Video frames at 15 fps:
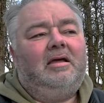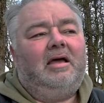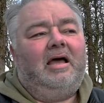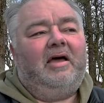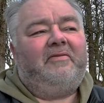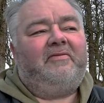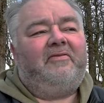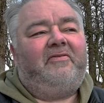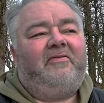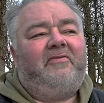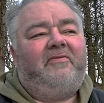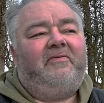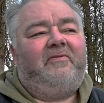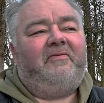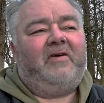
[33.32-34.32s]

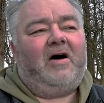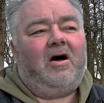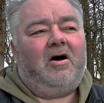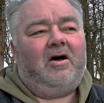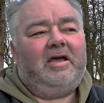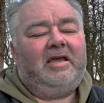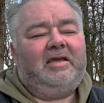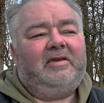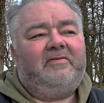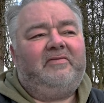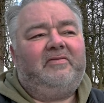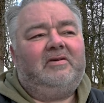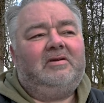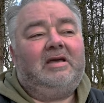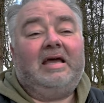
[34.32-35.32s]
F5
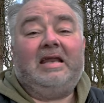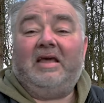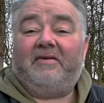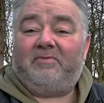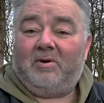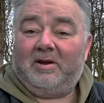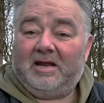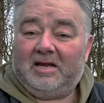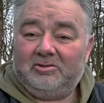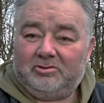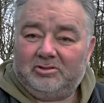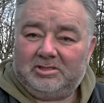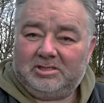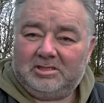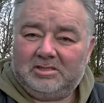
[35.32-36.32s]
and
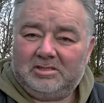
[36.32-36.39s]
F100.